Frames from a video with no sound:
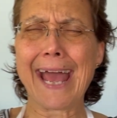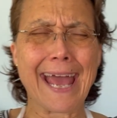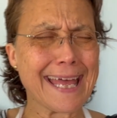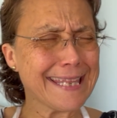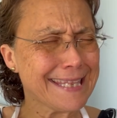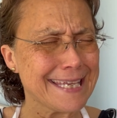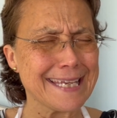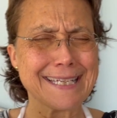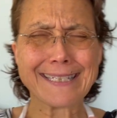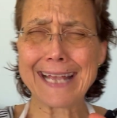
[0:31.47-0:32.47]
and
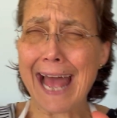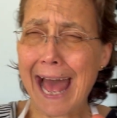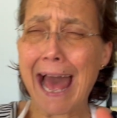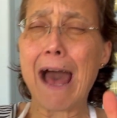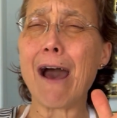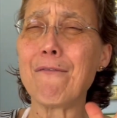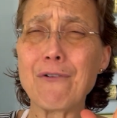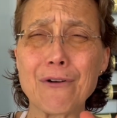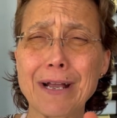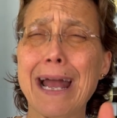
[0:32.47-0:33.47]
this
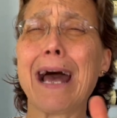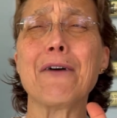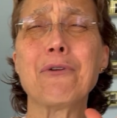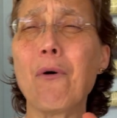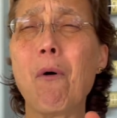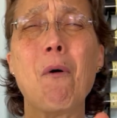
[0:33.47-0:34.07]
avocado